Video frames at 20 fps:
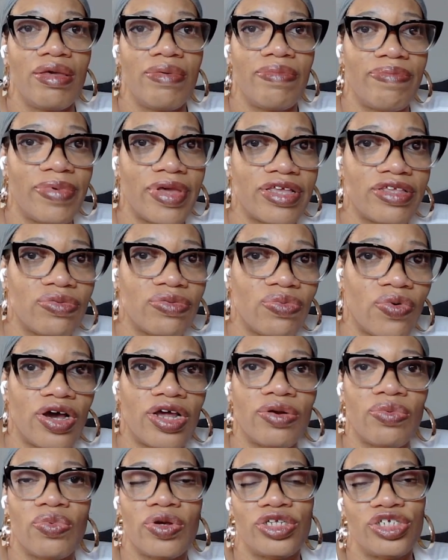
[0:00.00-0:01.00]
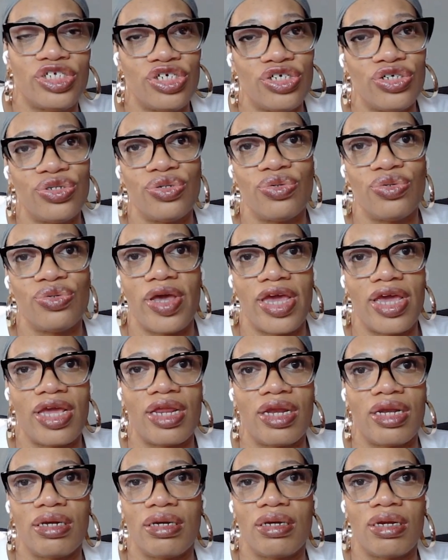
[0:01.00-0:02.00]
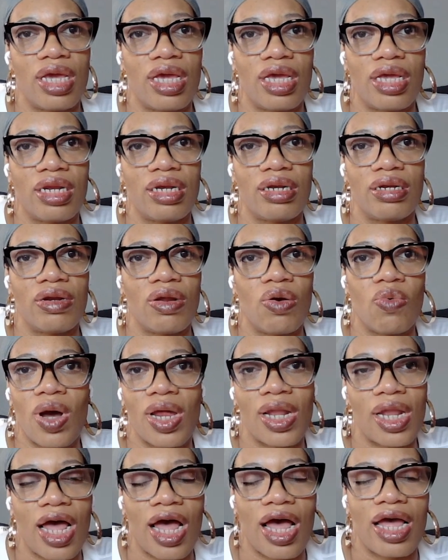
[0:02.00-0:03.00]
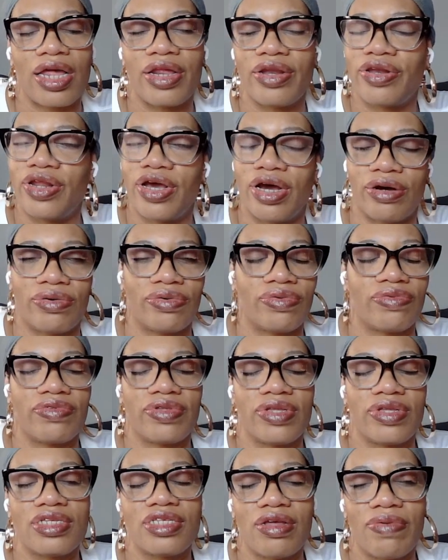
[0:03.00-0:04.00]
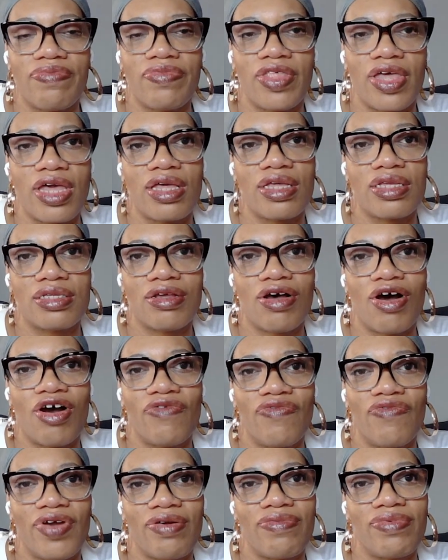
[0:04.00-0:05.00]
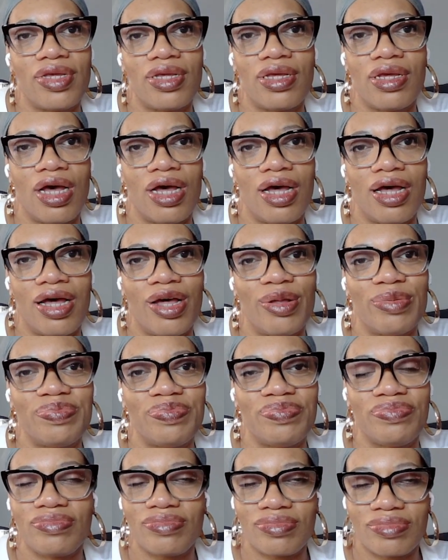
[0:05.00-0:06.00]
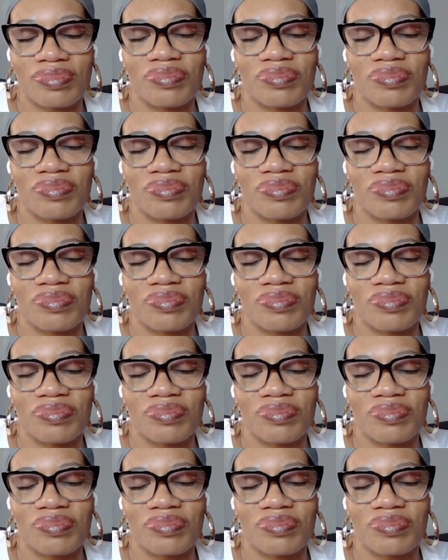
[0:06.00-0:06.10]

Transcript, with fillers: mix one with two and and voila no some things are very um